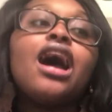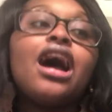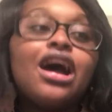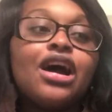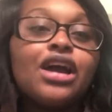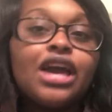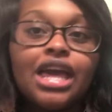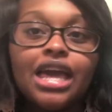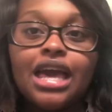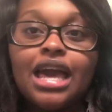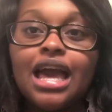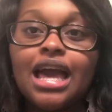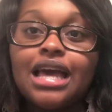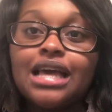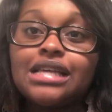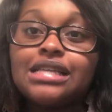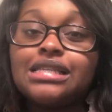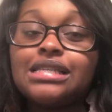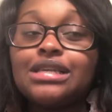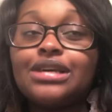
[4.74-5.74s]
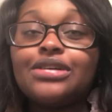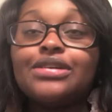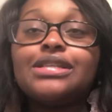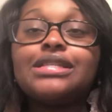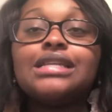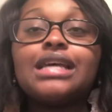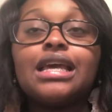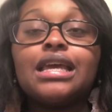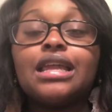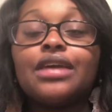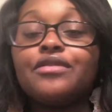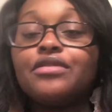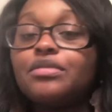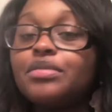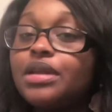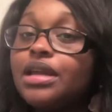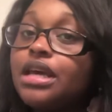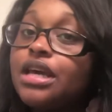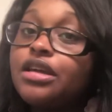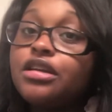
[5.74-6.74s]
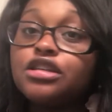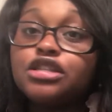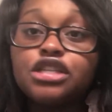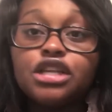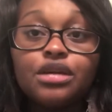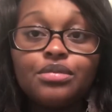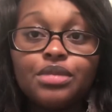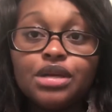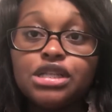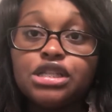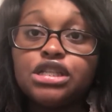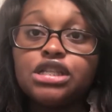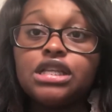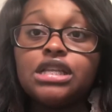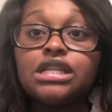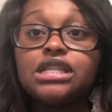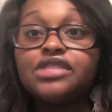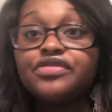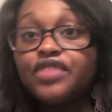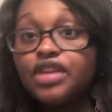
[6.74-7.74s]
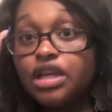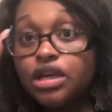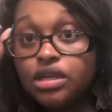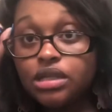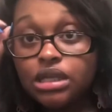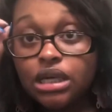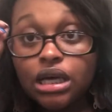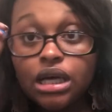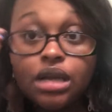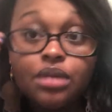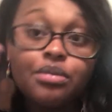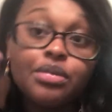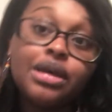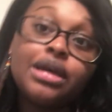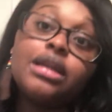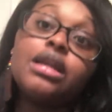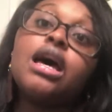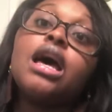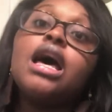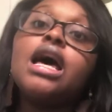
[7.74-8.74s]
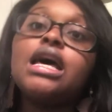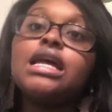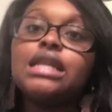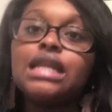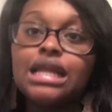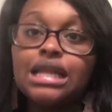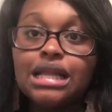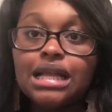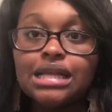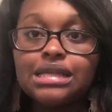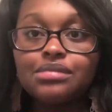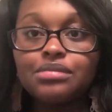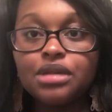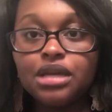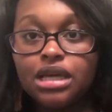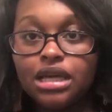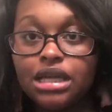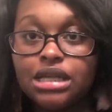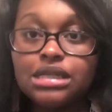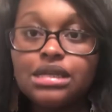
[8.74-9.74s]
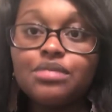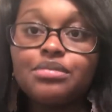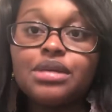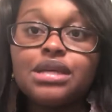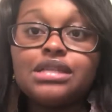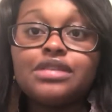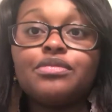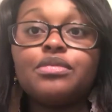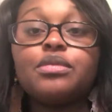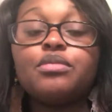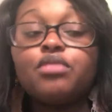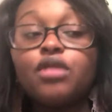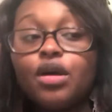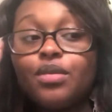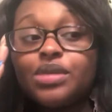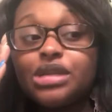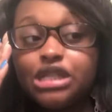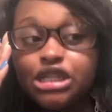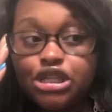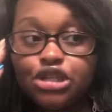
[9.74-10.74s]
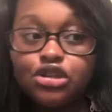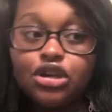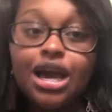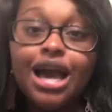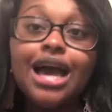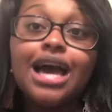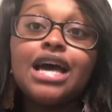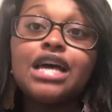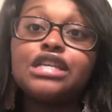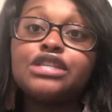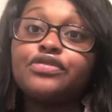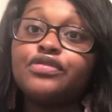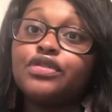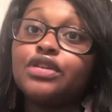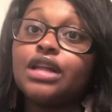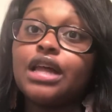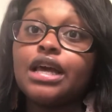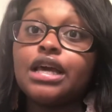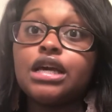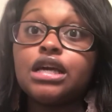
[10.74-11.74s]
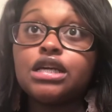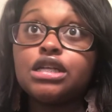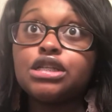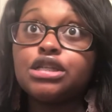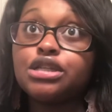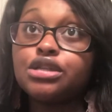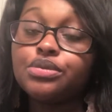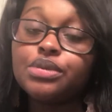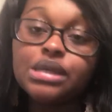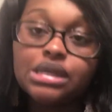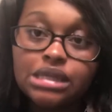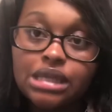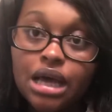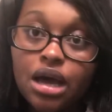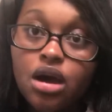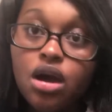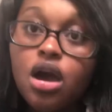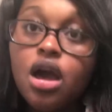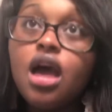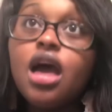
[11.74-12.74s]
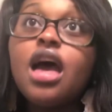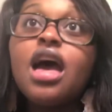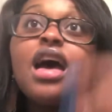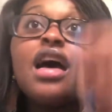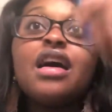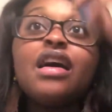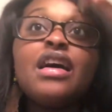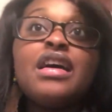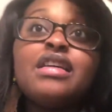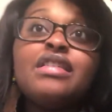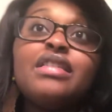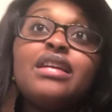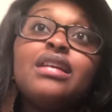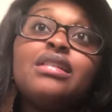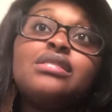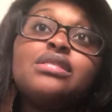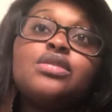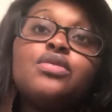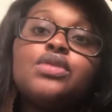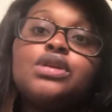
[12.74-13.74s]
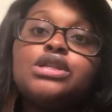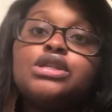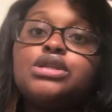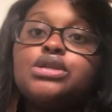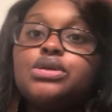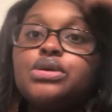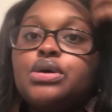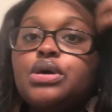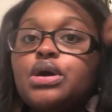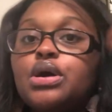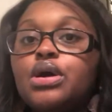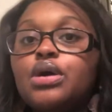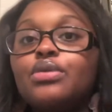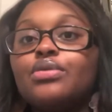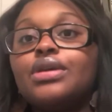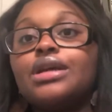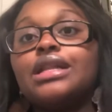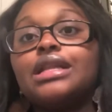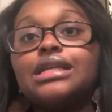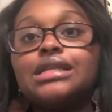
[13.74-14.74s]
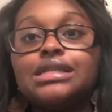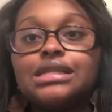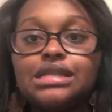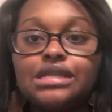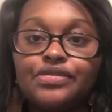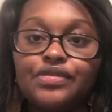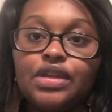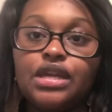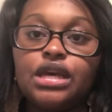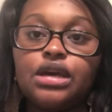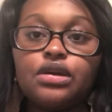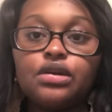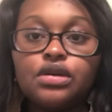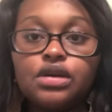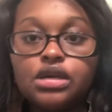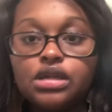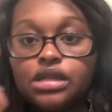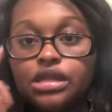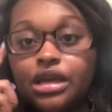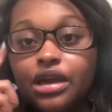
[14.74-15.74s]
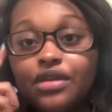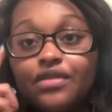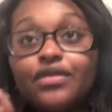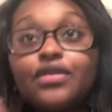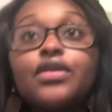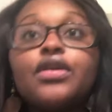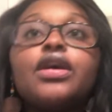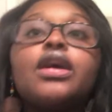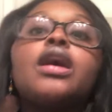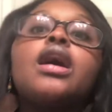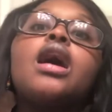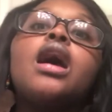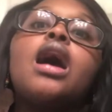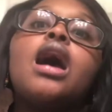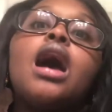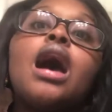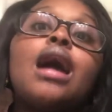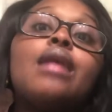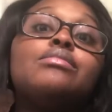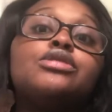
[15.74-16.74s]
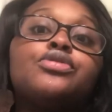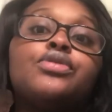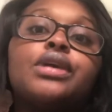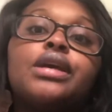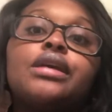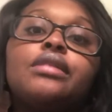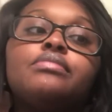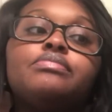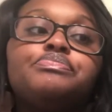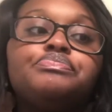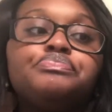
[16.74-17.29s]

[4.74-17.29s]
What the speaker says: Okay, guys, so it's taking every bit of energy in me to get this video done, but nonetheless, I'm gonna get it done because I've been promising you guys for like 2 weeks now that I was going to release this video. Therefore, I'm doing it.